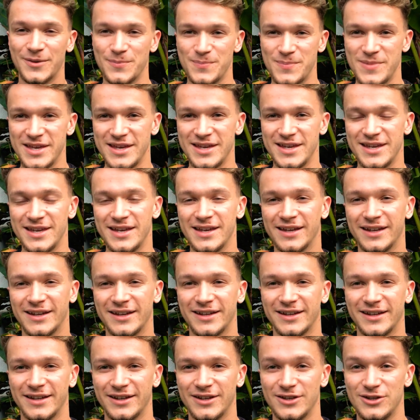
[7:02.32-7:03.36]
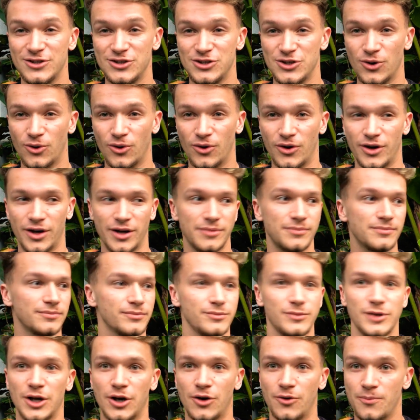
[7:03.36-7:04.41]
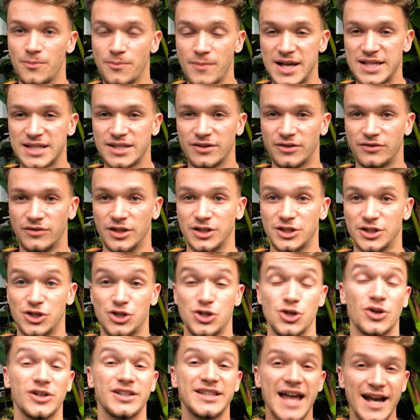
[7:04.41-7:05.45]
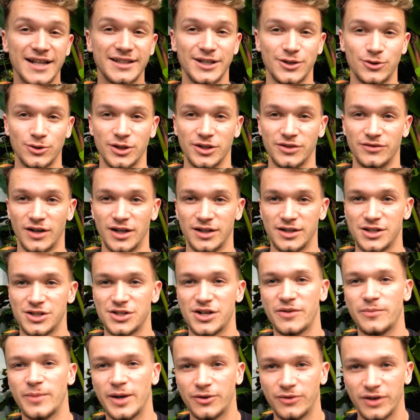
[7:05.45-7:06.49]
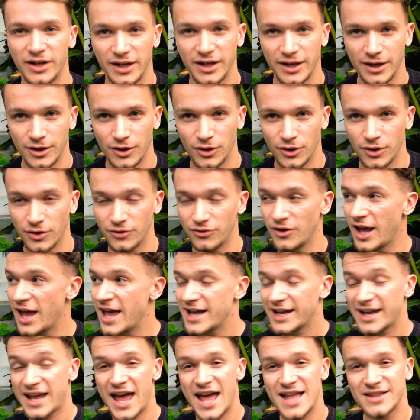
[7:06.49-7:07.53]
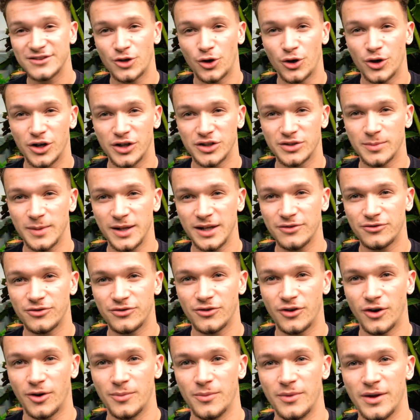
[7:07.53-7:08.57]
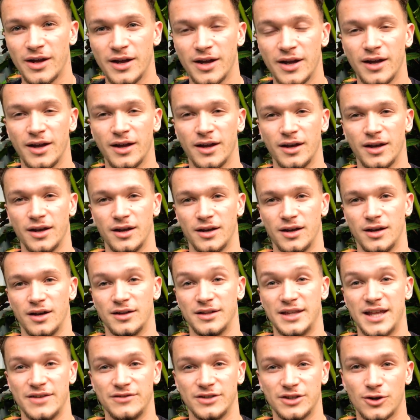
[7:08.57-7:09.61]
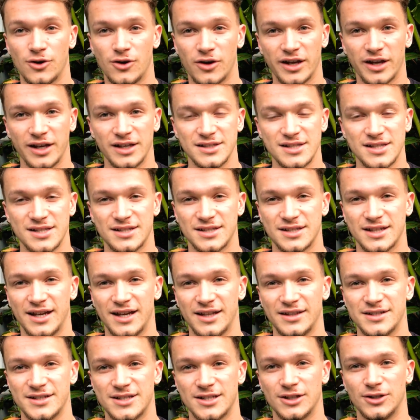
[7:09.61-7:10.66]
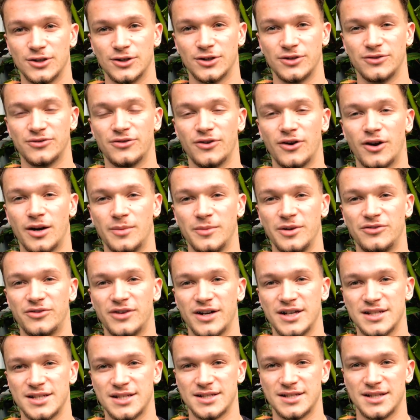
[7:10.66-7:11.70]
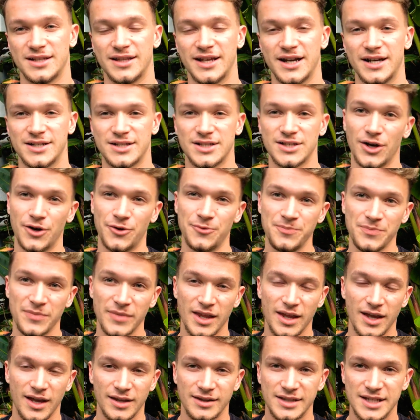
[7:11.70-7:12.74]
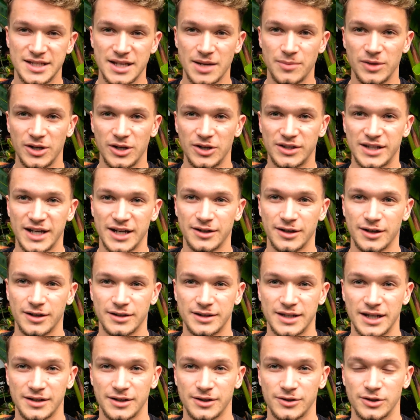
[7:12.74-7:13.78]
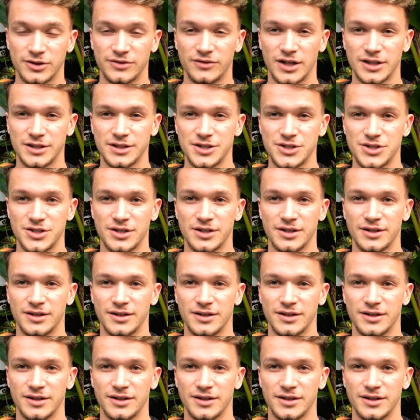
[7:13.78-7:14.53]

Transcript: be your massive advantage, your tactical advantage. I've been reading a lot of "Can't Hurt Me" from David Goggins, and there's a lot of army phrases in there. So this can be your tactical advantage.